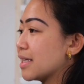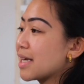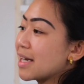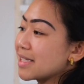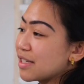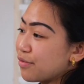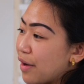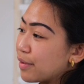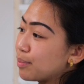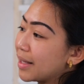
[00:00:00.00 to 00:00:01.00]
Eastside is his
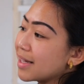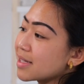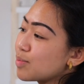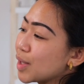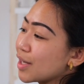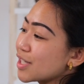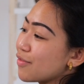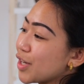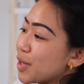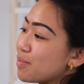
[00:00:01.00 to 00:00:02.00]
favorite place because of
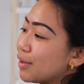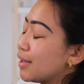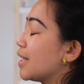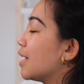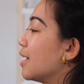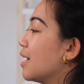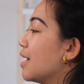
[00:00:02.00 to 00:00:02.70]
the community.